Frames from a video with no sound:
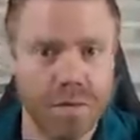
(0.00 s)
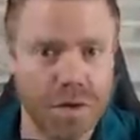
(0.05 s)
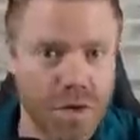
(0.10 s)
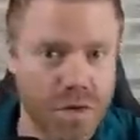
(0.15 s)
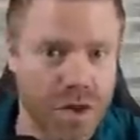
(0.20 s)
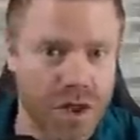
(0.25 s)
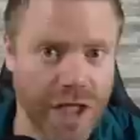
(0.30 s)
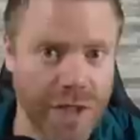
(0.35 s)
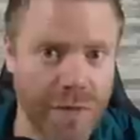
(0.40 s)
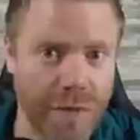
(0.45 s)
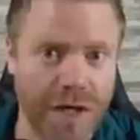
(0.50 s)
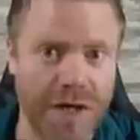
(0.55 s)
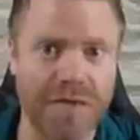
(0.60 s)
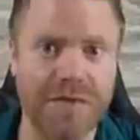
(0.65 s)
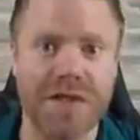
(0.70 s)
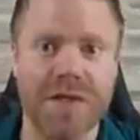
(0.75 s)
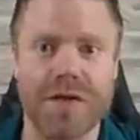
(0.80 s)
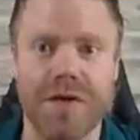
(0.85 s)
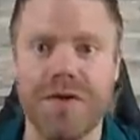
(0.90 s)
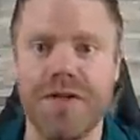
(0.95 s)
usually one of
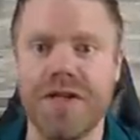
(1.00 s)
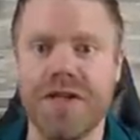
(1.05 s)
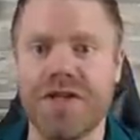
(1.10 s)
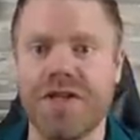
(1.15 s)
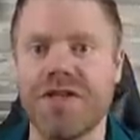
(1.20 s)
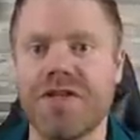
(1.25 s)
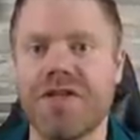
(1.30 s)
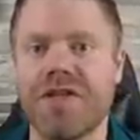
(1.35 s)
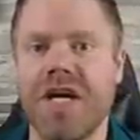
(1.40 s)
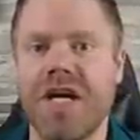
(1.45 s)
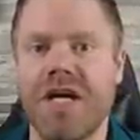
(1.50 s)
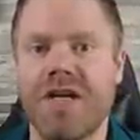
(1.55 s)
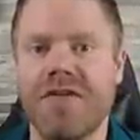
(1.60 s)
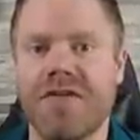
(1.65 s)
the conditions,